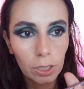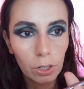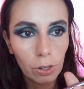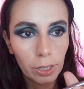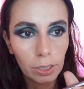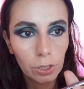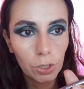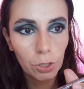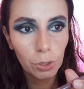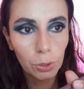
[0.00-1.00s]
going
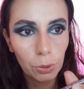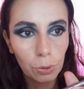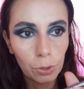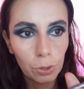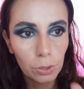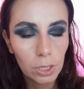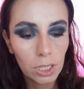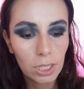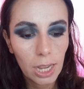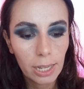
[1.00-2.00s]
to use
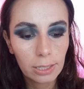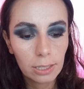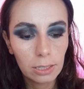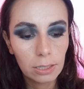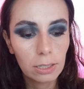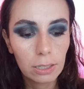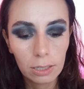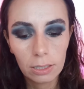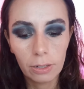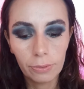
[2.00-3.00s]
this Essence
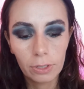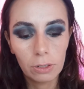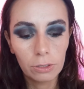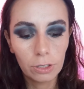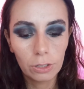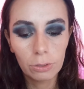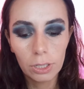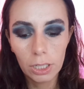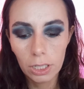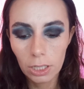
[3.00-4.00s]
Soft
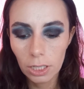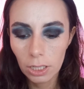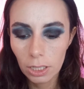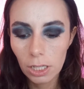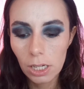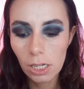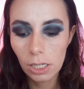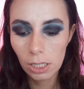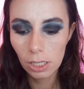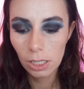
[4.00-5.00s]
Contouring
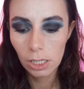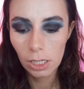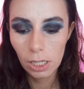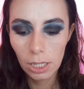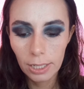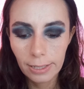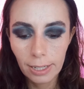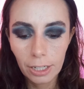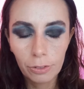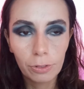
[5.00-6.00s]

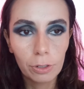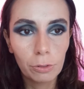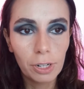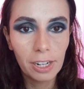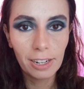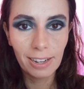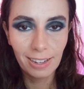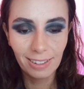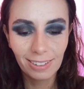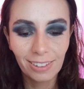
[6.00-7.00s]
Sucker for Grey.
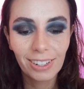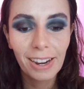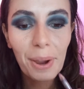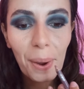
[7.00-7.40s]
Okay.